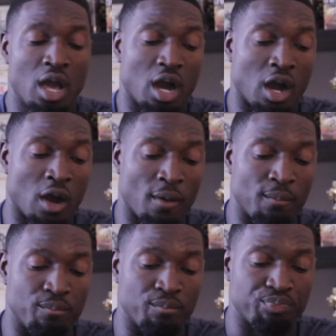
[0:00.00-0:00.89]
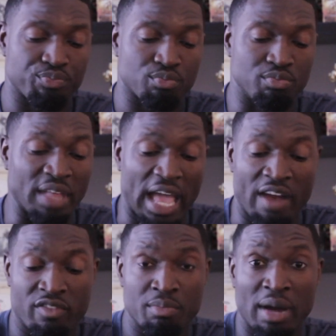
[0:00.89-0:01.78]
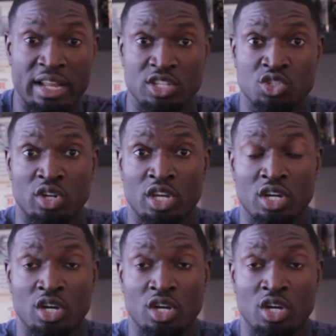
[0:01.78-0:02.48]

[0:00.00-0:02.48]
Not everybody's gonna